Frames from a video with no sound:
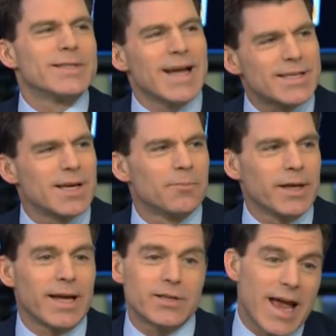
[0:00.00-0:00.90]
not
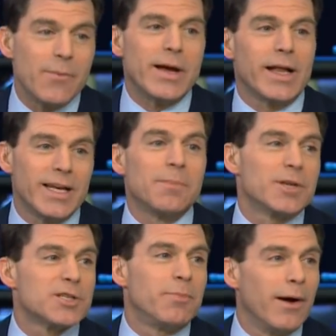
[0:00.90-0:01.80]
something that's hey we cleaned up
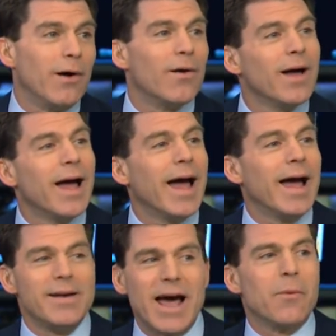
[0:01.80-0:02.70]
the spill
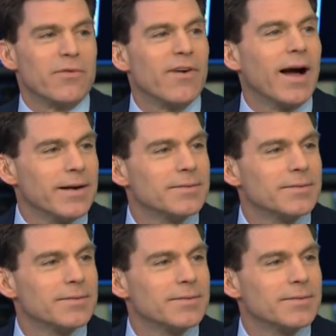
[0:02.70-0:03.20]
and now we're fine